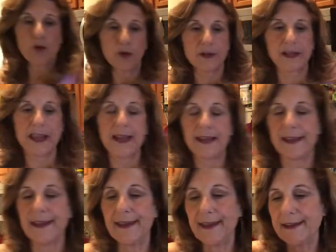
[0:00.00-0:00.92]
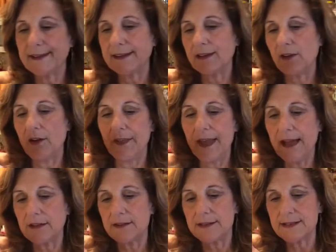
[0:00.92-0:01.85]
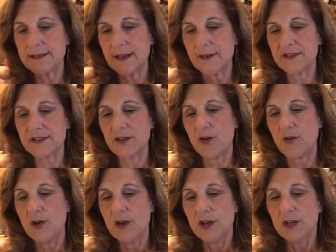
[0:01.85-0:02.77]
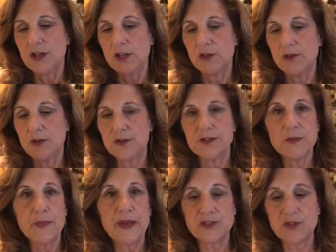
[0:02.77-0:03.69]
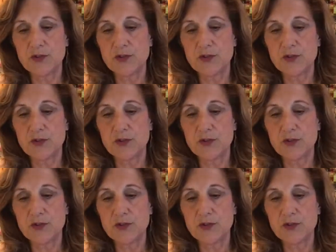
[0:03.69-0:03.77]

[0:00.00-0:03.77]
organic and all that good stuff. So, you know, use the best